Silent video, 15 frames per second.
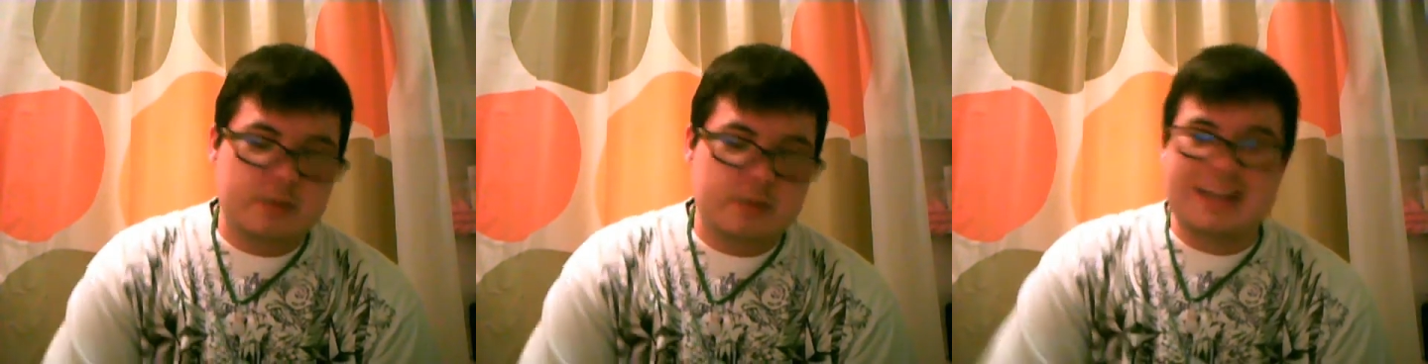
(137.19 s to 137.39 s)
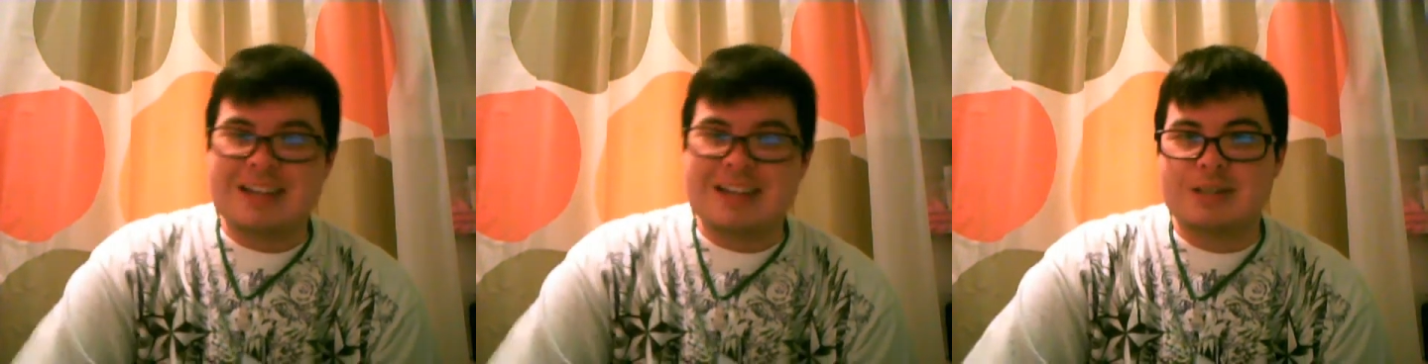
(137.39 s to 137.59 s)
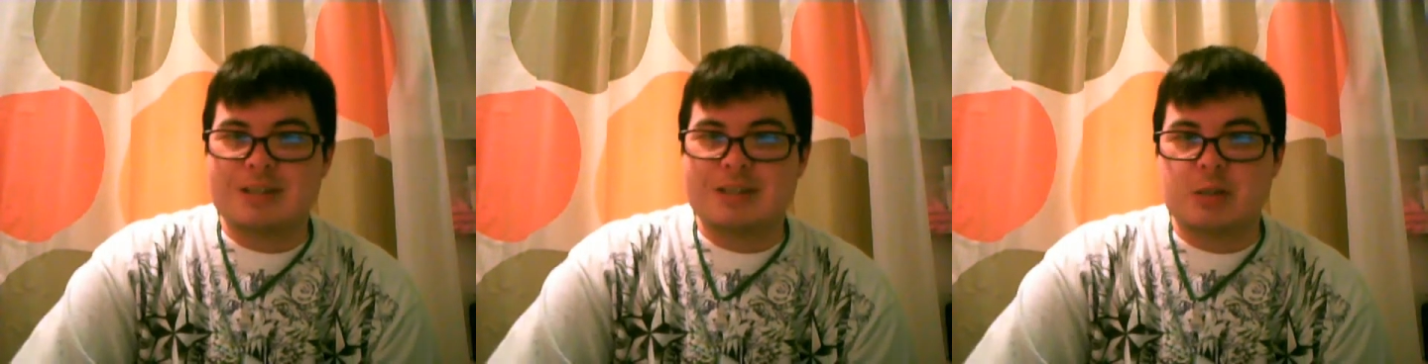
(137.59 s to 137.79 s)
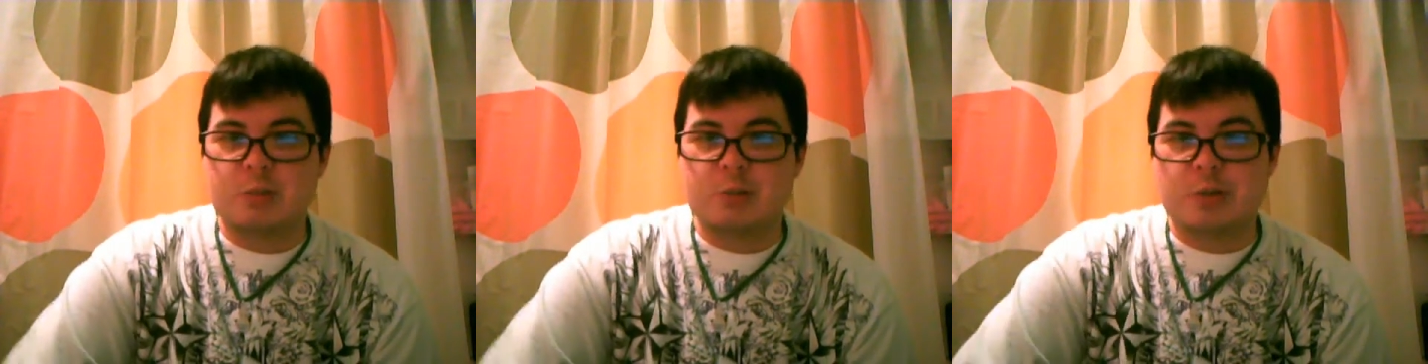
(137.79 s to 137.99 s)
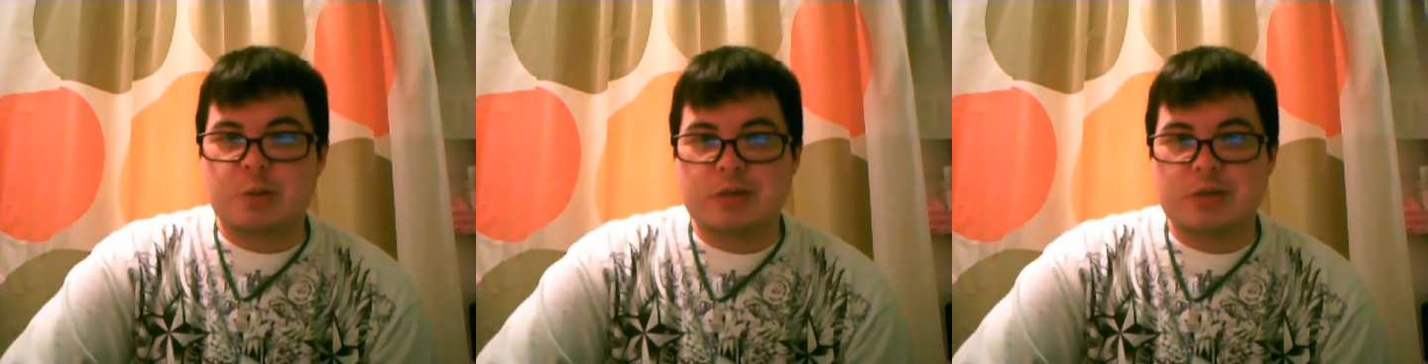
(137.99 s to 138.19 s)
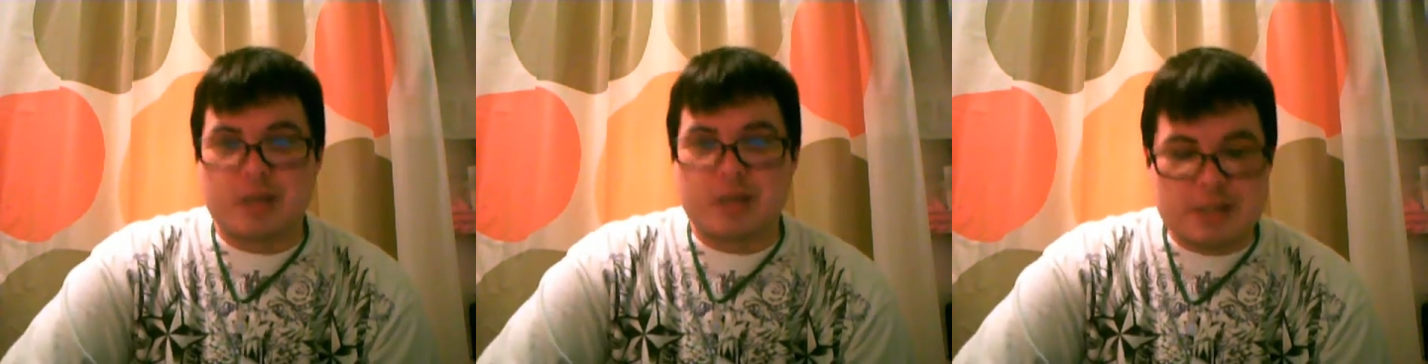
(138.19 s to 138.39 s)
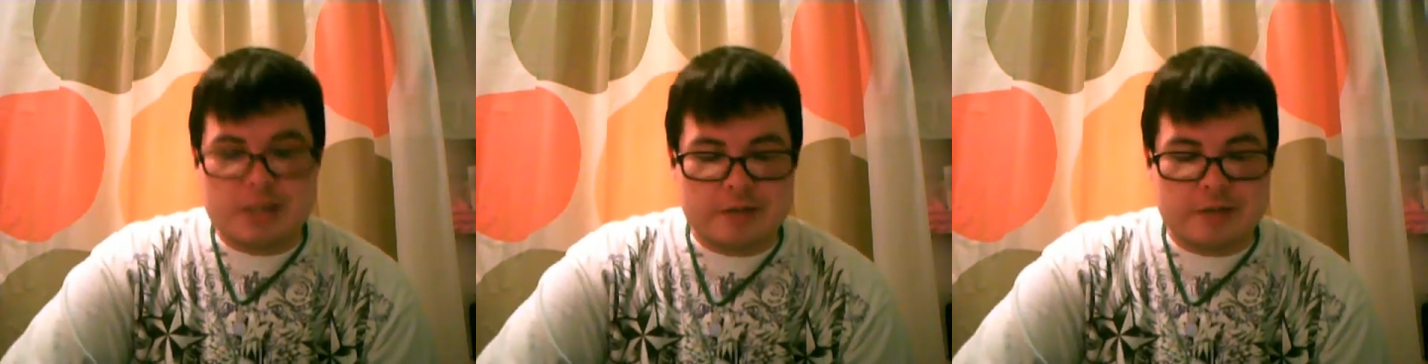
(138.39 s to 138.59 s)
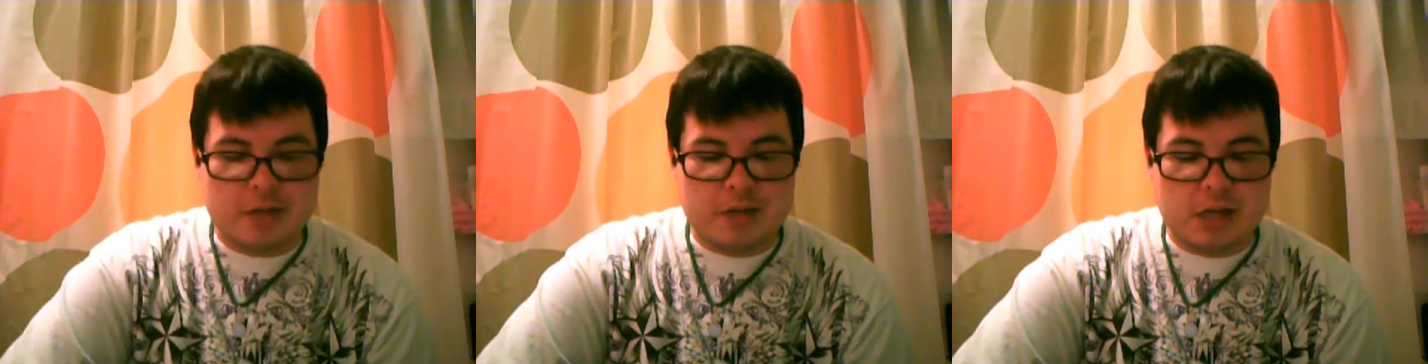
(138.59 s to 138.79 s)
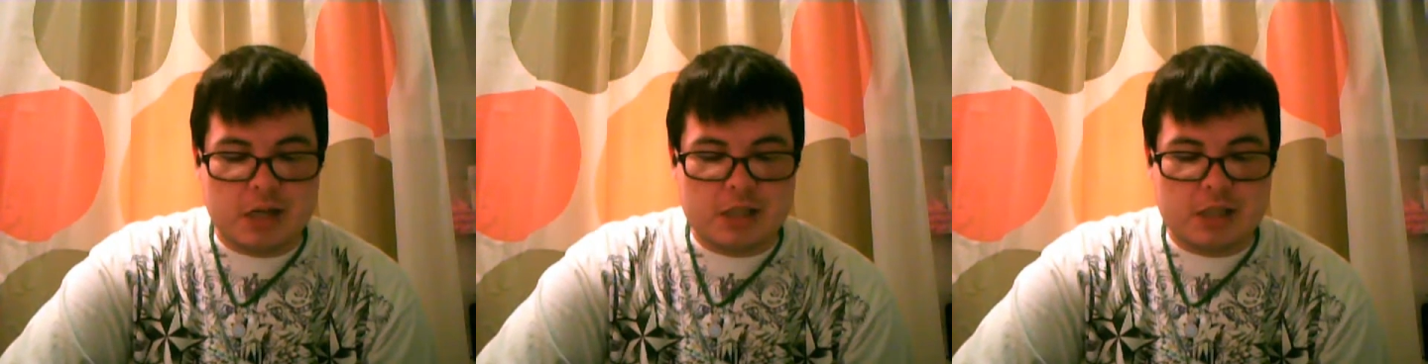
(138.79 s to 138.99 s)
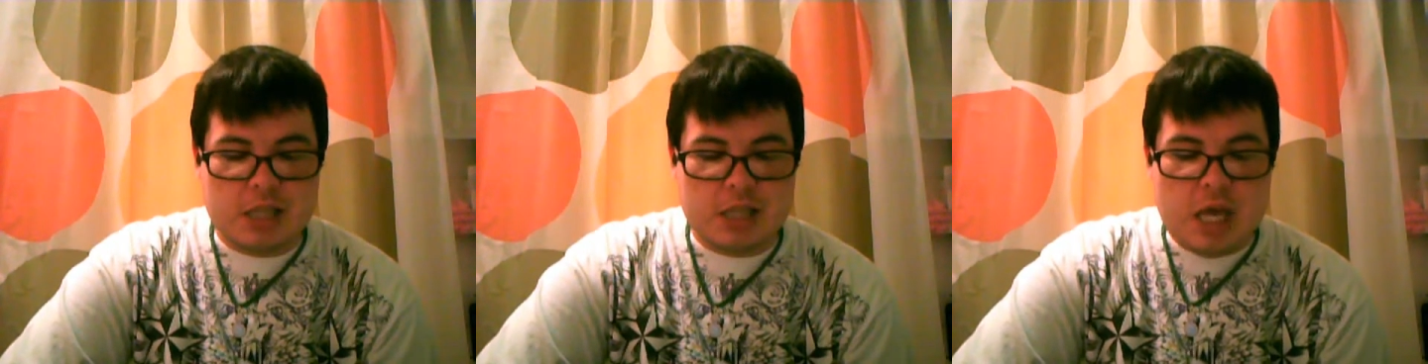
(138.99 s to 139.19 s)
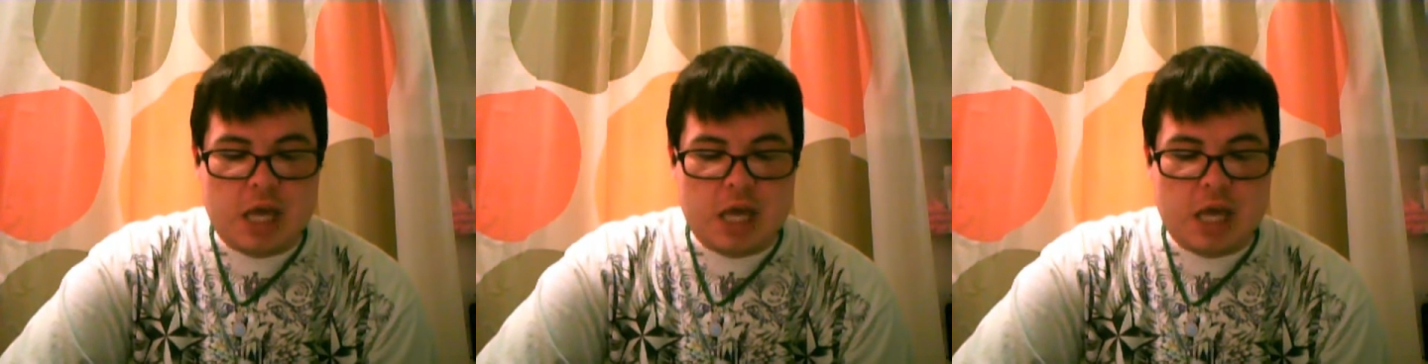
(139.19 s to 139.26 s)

classes, sports, activities,